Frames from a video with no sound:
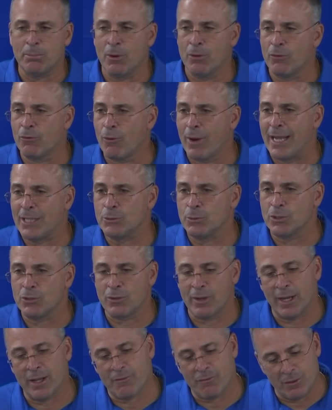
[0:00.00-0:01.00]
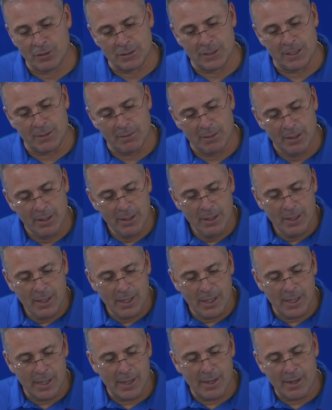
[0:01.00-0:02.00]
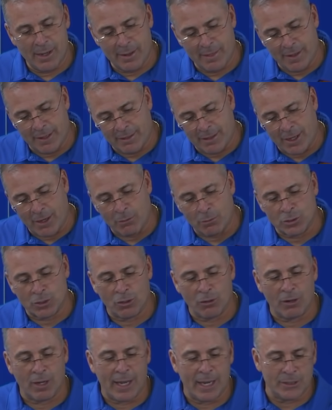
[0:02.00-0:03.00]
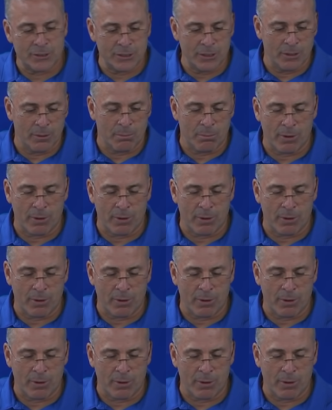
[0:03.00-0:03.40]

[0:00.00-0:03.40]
both graduate transfers that uh, I think Therran was hurt last year.